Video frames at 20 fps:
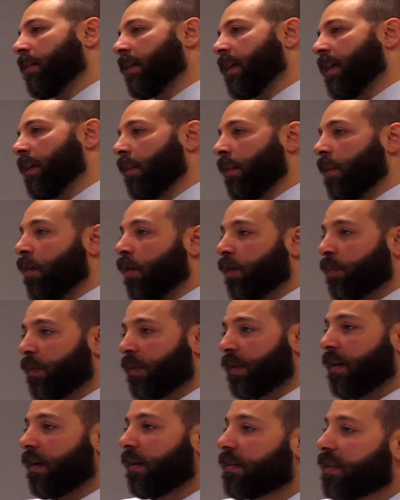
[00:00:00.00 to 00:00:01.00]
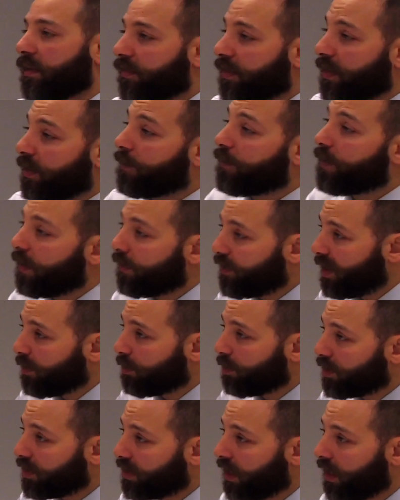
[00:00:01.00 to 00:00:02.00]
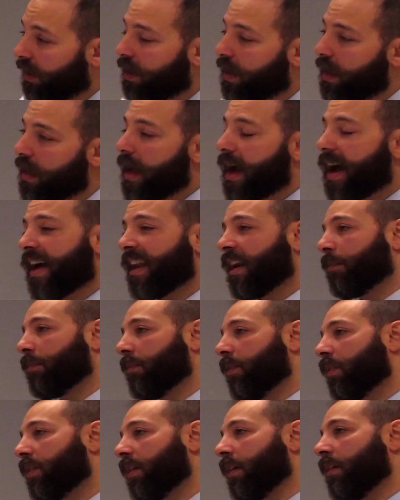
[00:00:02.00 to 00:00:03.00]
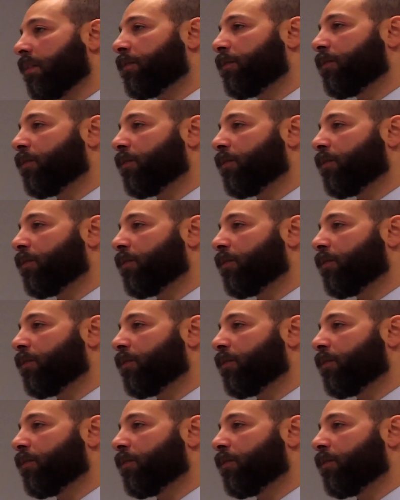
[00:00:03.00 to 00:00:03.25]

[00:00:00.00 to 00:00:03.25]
to get a loan with an LTV of 50%, and I'm looking